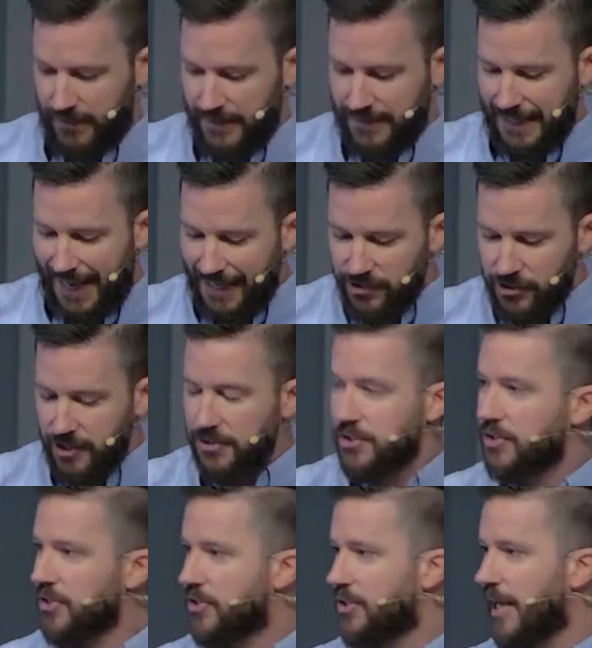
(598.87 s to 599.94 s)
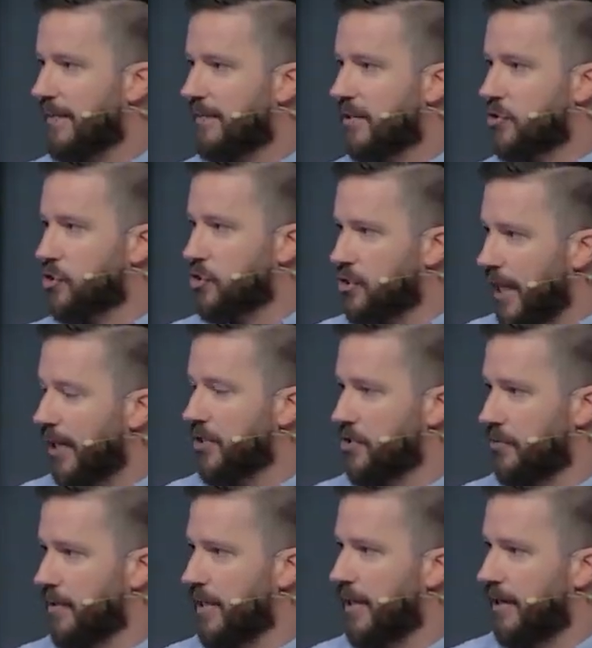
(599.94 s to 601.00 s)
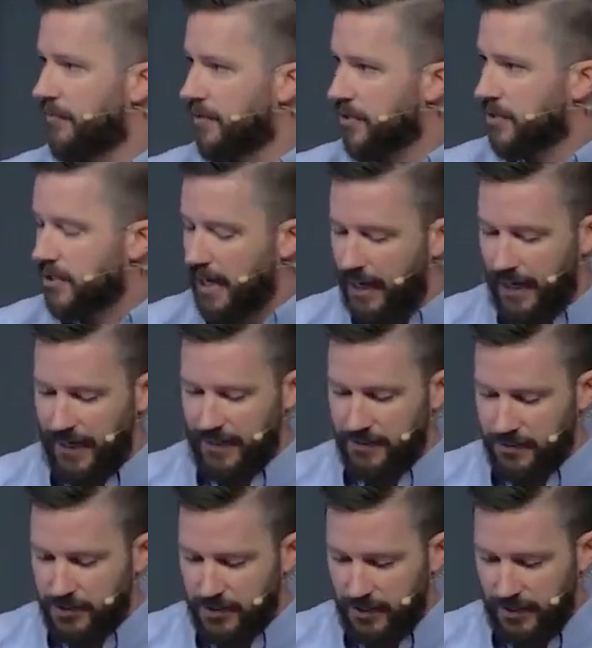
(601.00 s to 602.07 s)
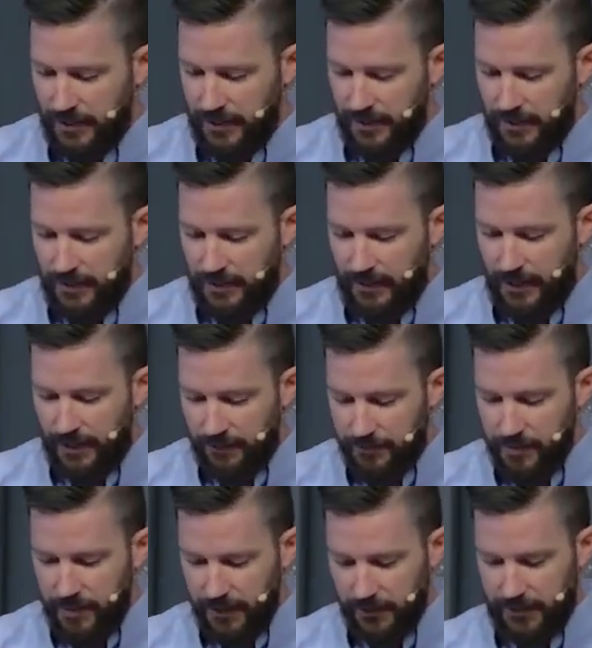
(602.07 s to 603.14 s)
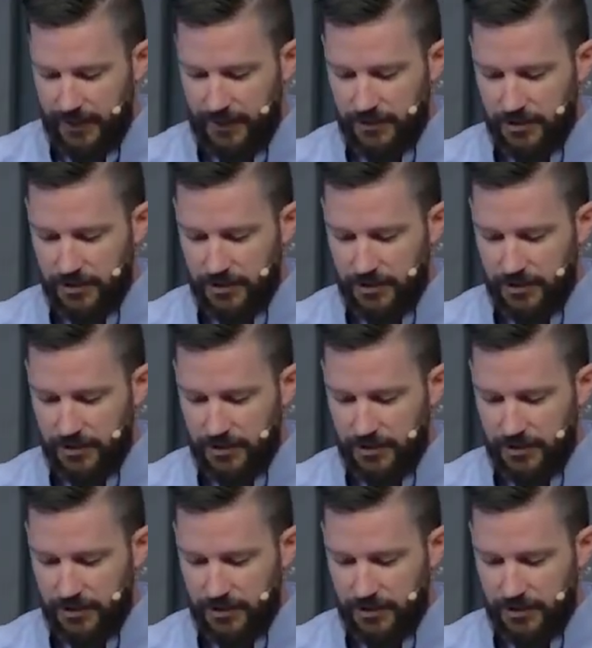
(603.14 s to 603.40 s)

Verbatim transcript: Its edges set the trajectory of the sides of the building.